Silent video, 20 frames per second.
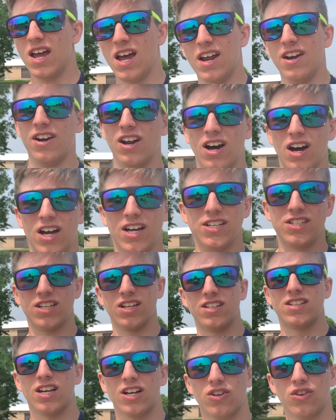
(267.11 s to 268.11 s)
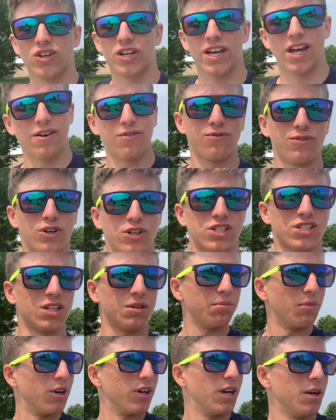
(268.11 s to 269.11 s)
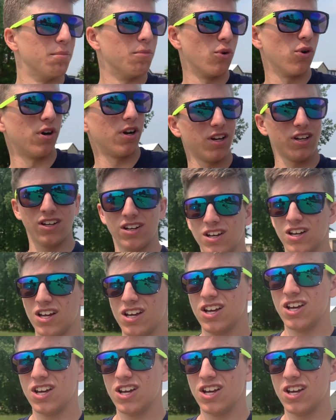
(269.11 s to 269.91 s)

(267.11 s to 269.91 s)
And he's gonna take a look at it first thing Monday morning.